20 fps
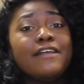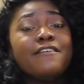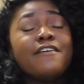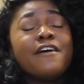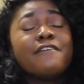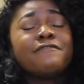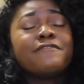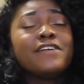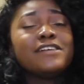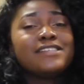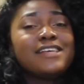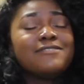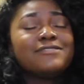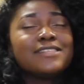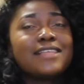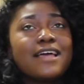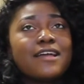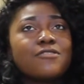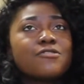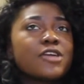at first I was
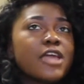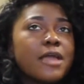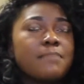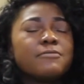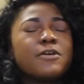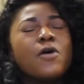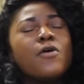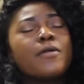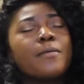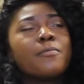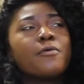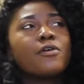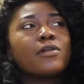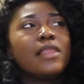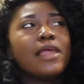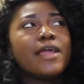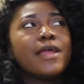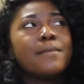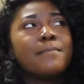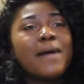like, okay, I'm going to
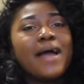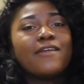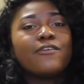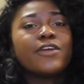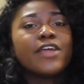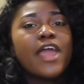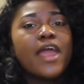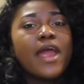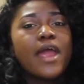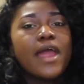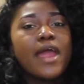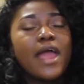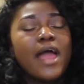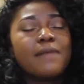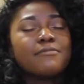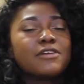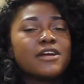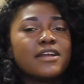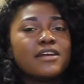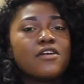Proclaim, I don't care,
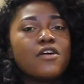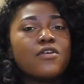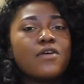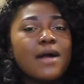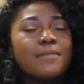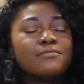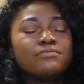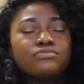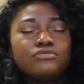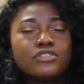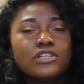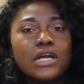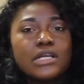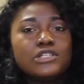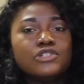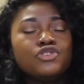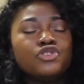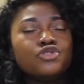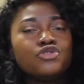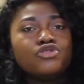I'm
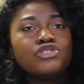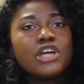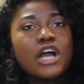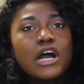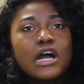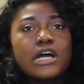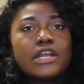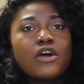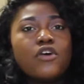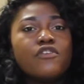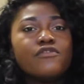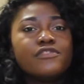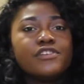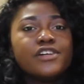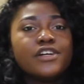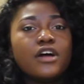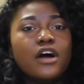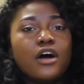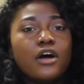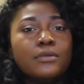gonna choose God
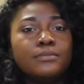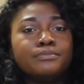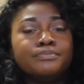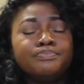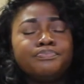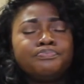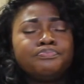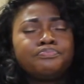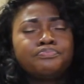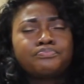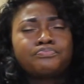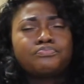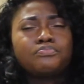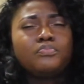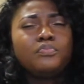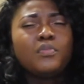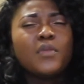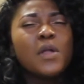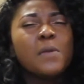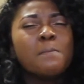over
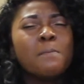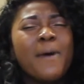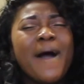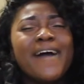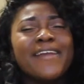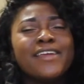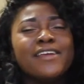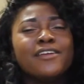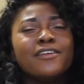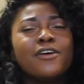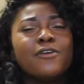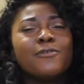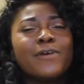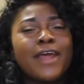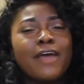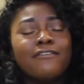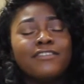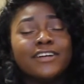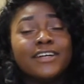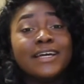partying or
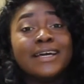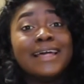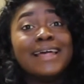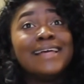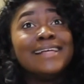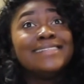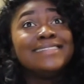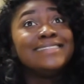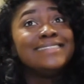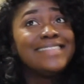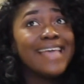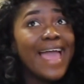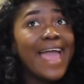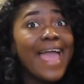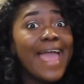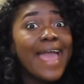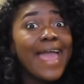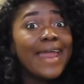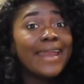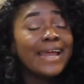whatever.
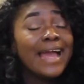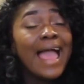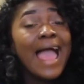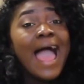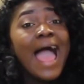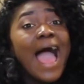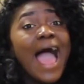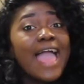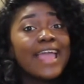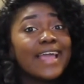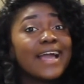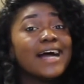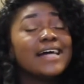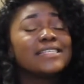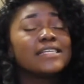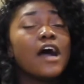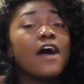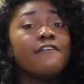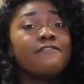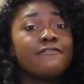Then I
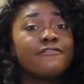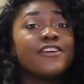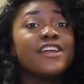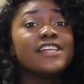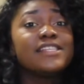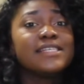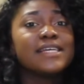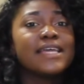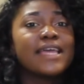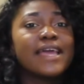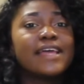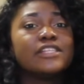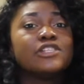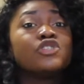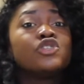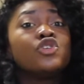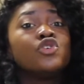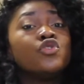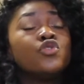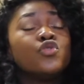got a free
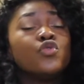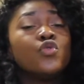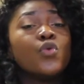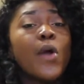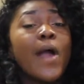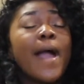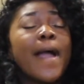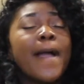ticket to